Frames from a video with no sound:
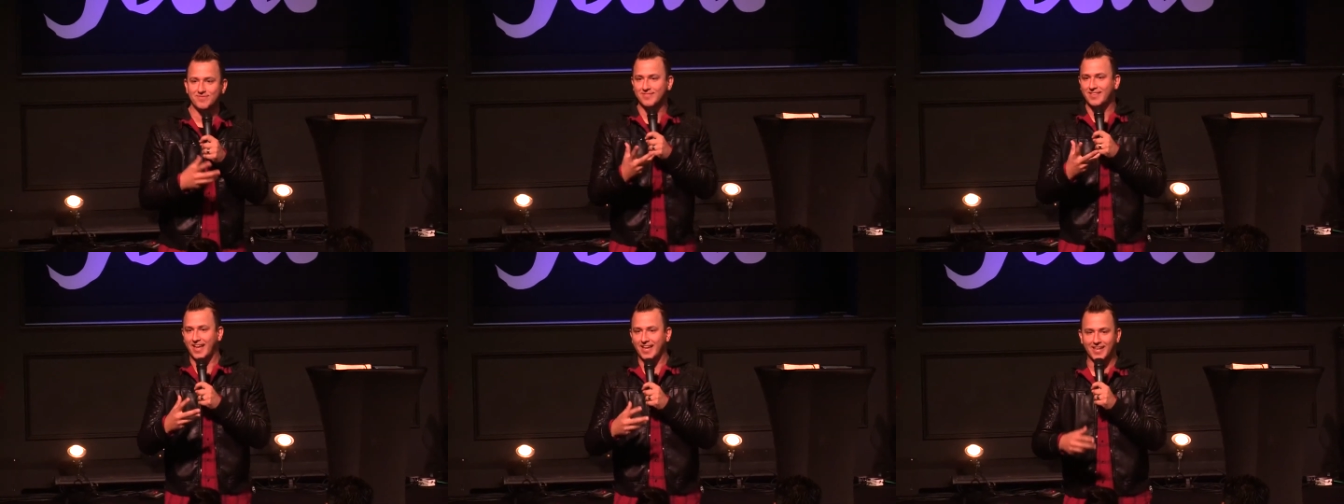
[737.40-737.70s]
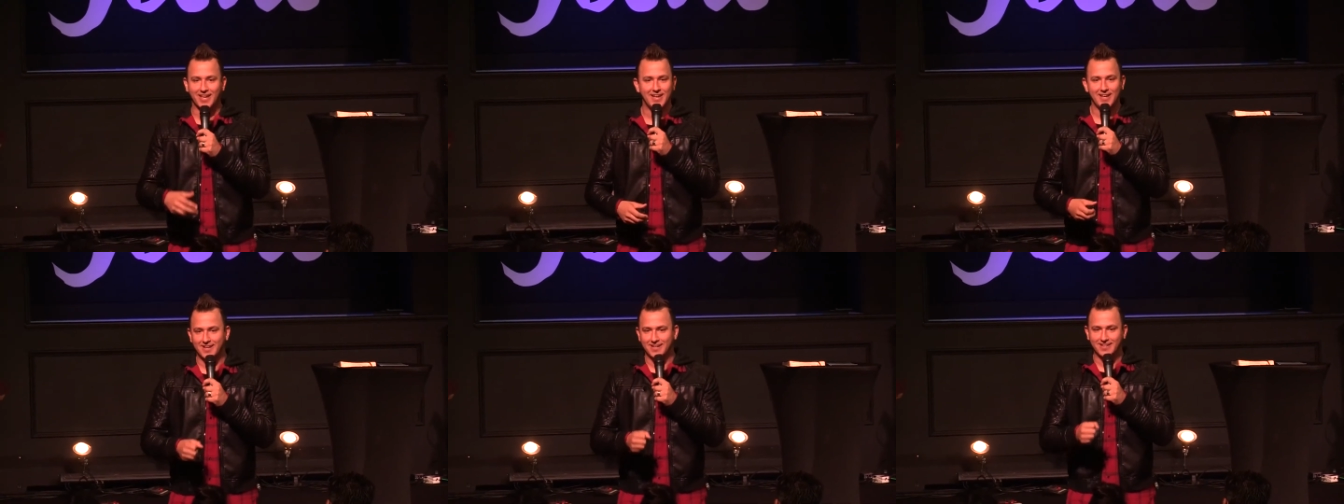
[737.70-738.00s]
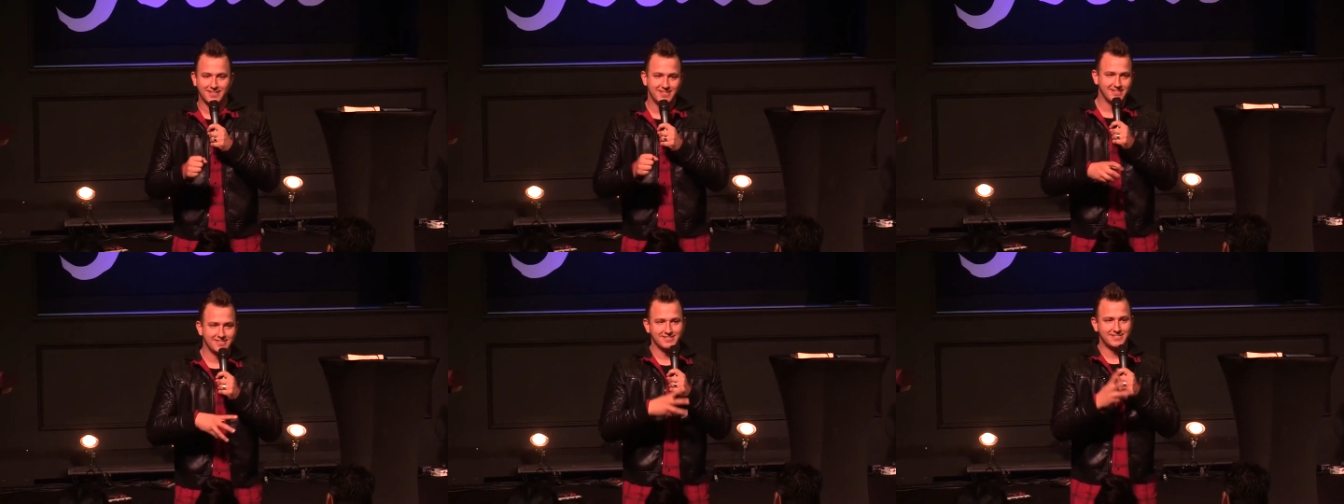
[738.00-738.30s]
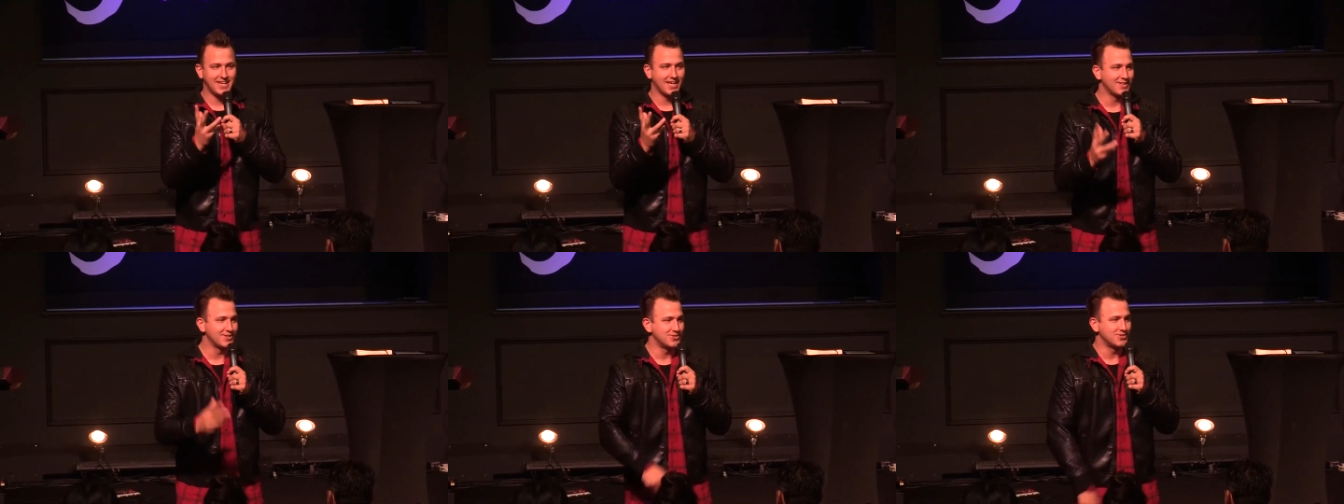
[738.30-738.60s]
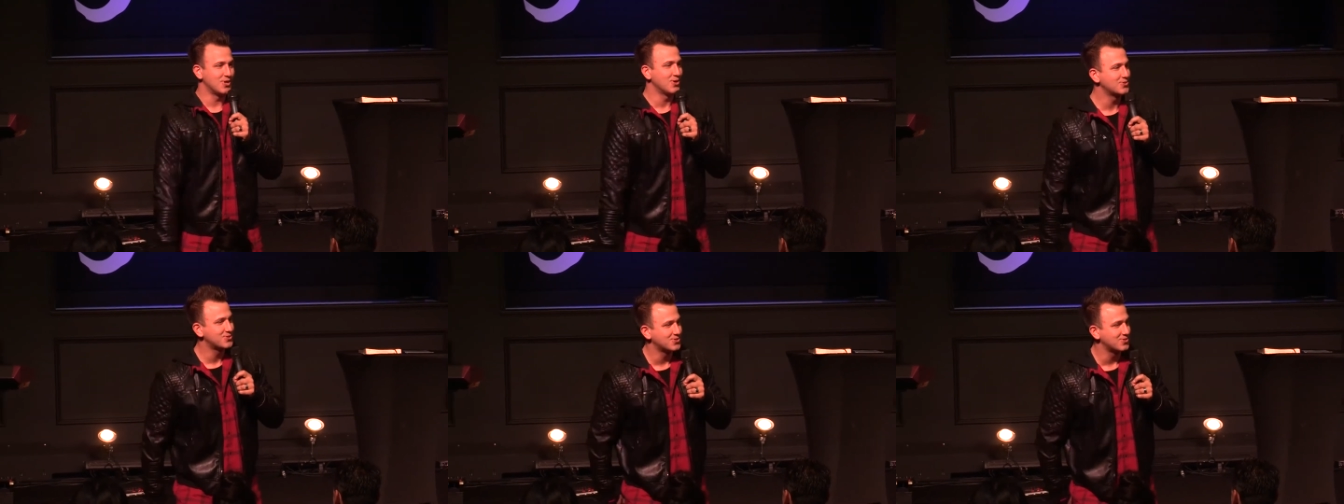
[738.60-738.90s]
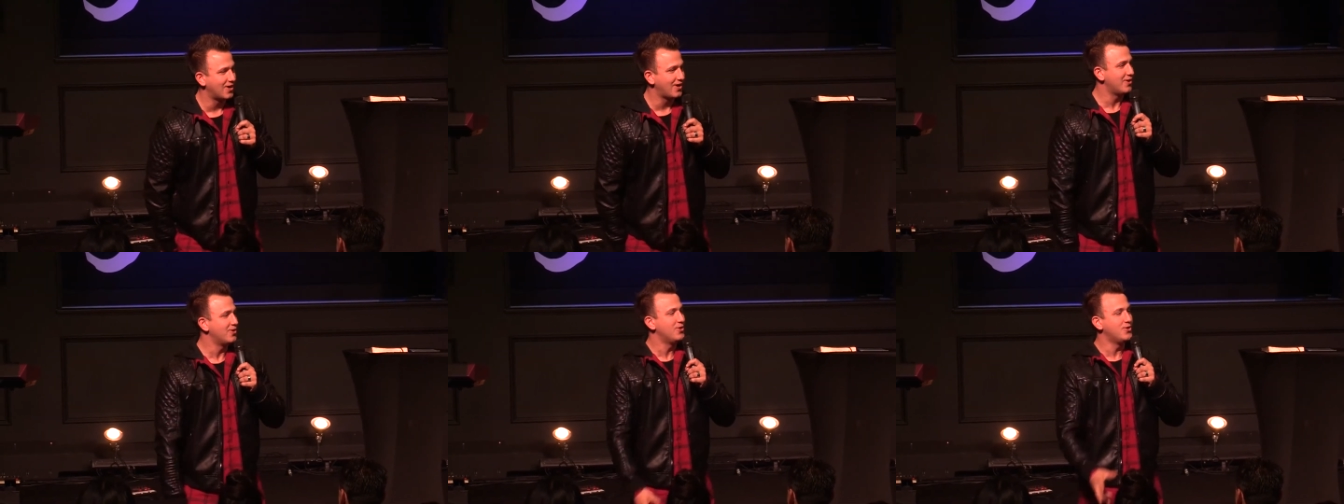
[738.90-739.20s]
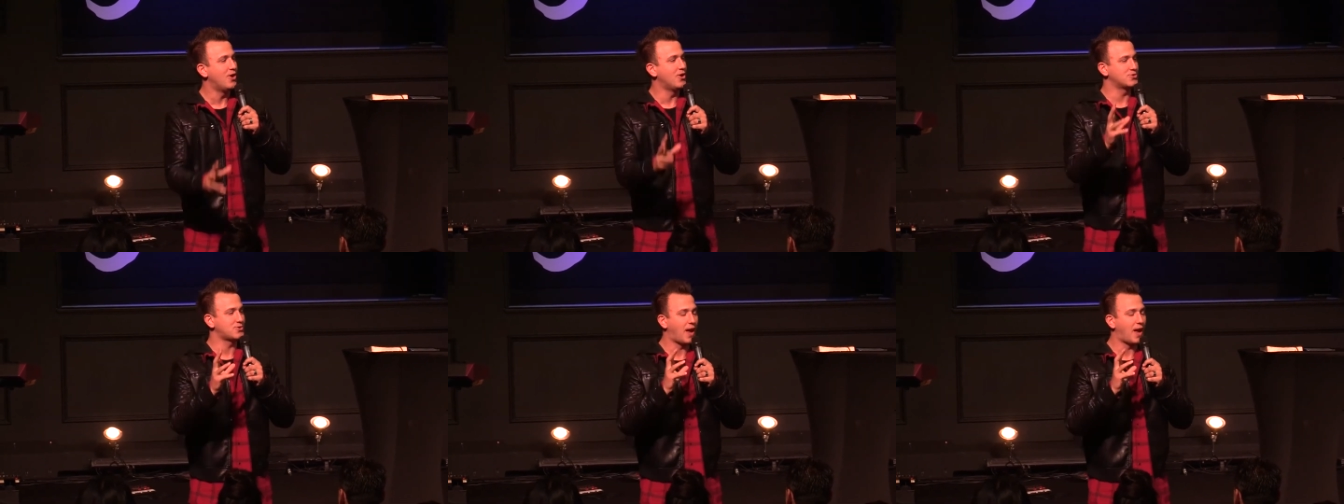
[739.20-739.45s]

like telling jokes. Or, oh, who knows?